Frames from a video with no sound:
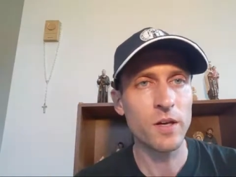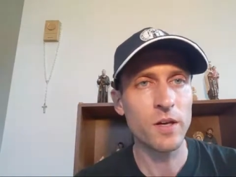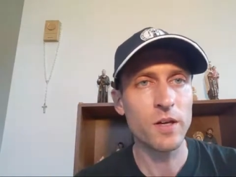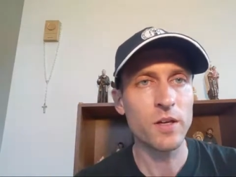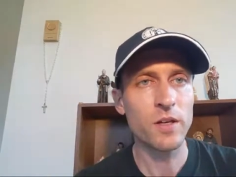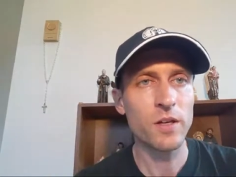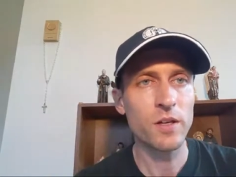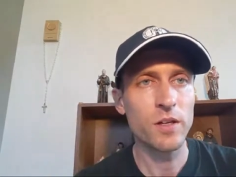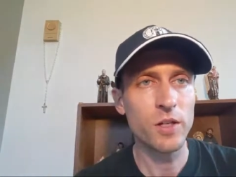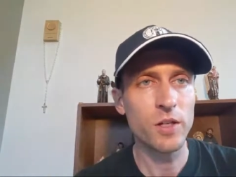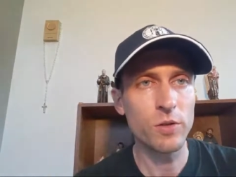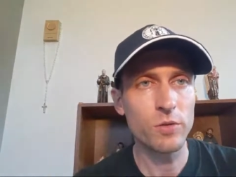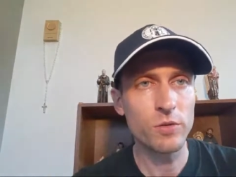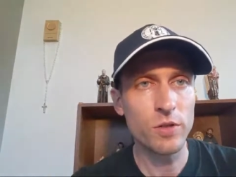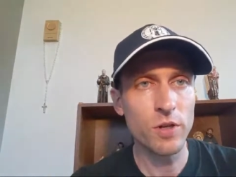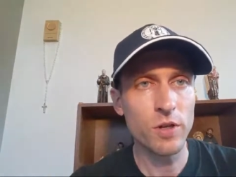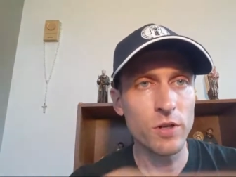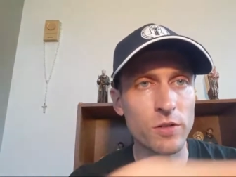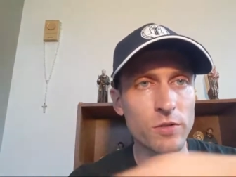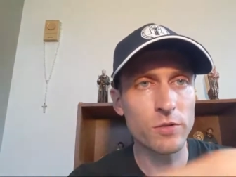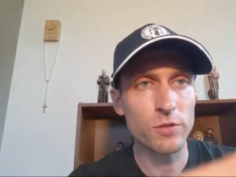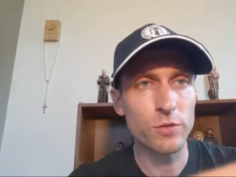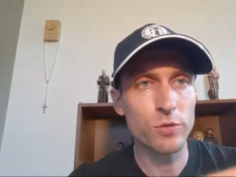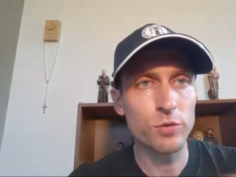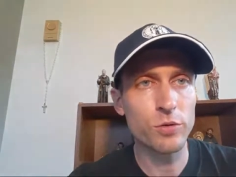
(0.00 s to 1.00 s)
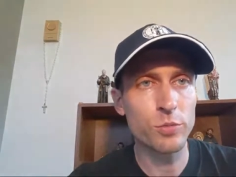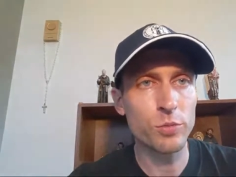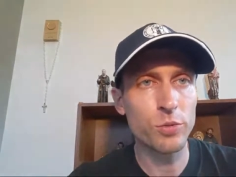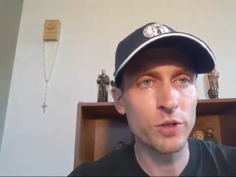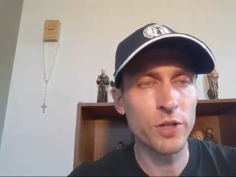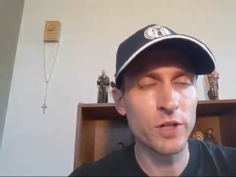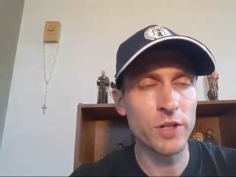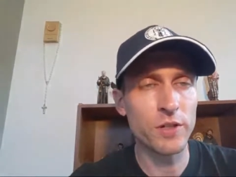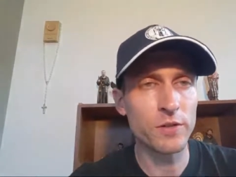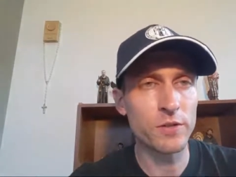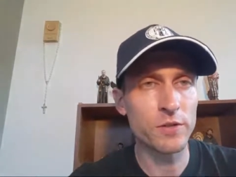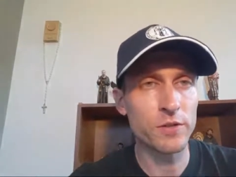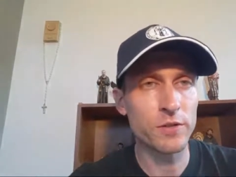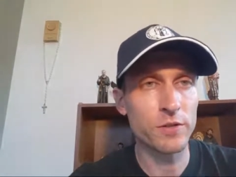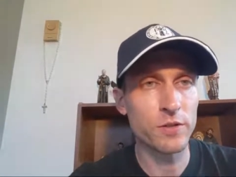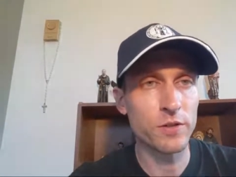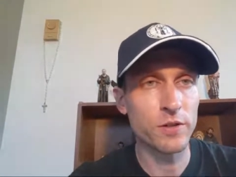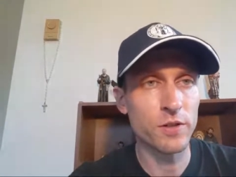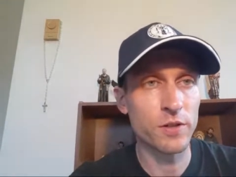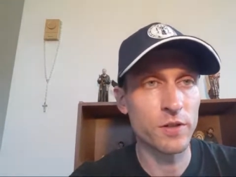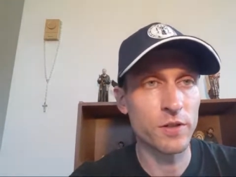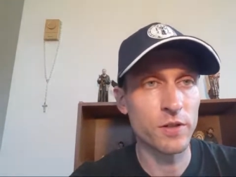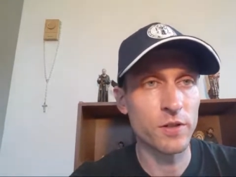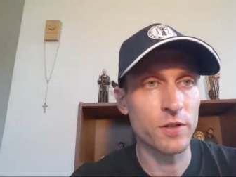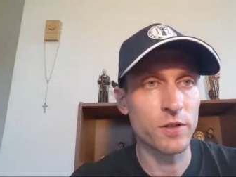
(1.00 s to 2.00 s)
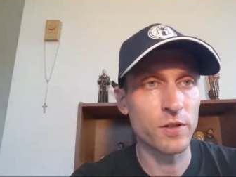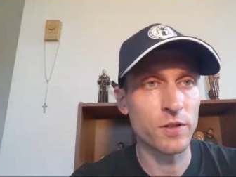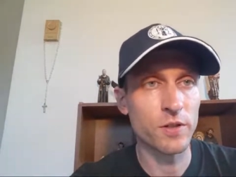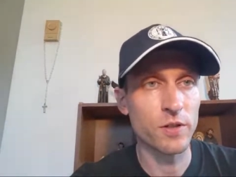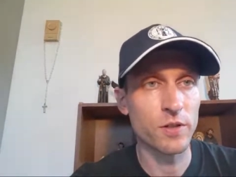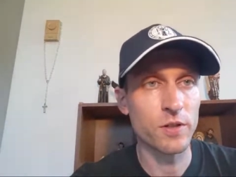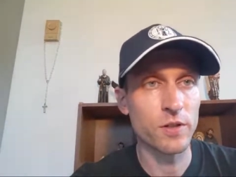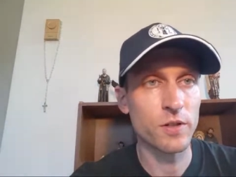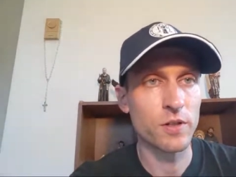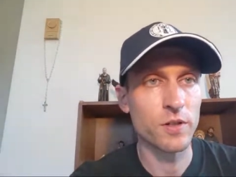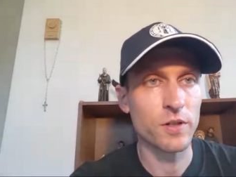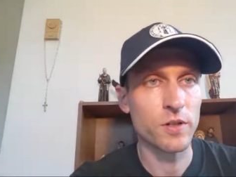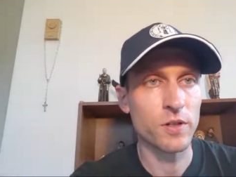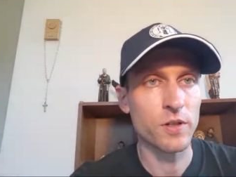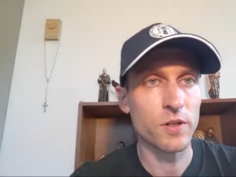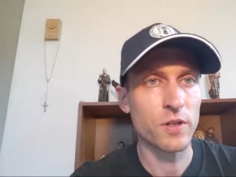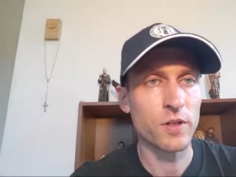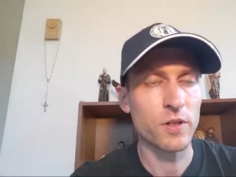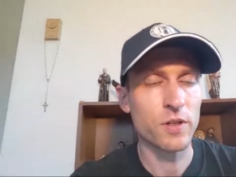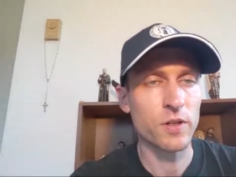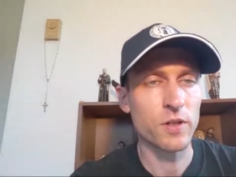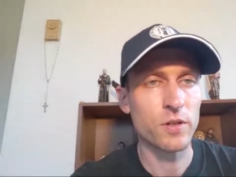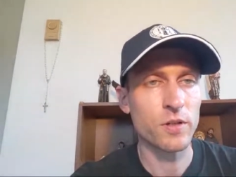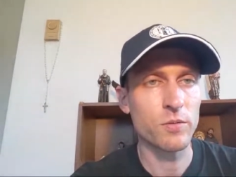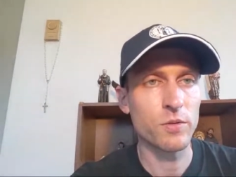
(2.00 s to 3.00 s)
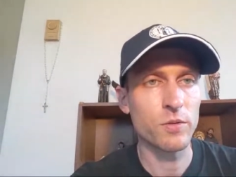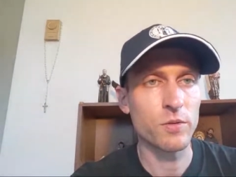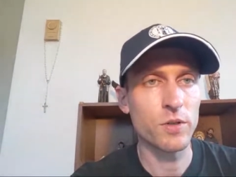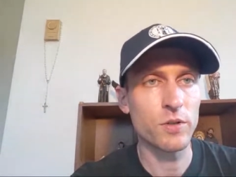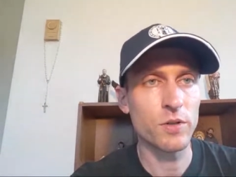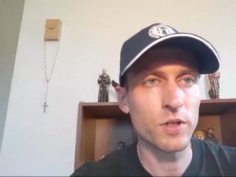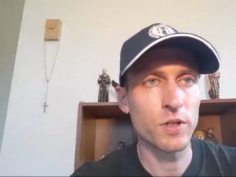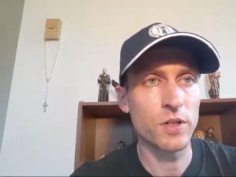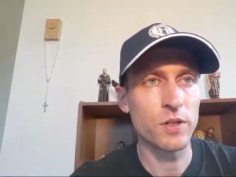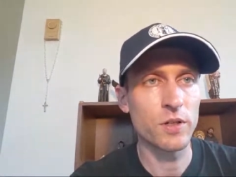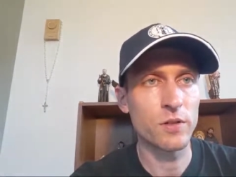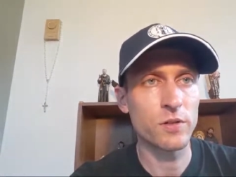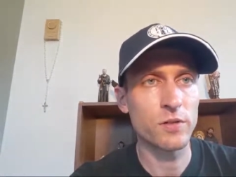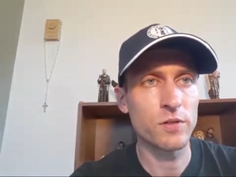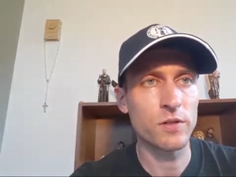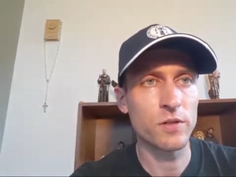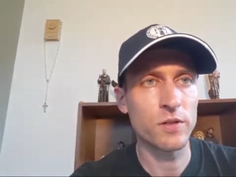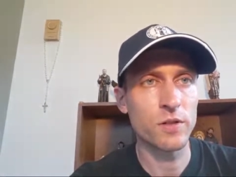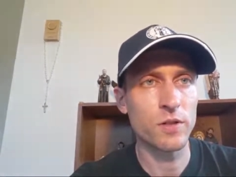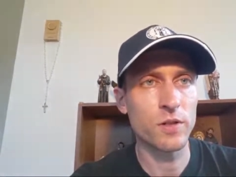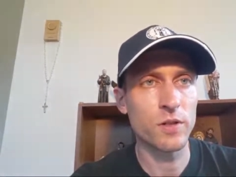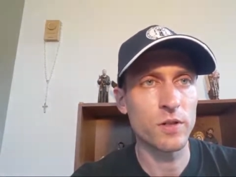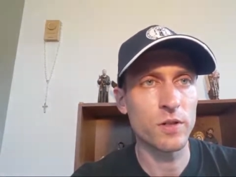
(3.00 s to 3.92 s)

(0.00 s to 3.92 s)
Utah's a cool place. Really is.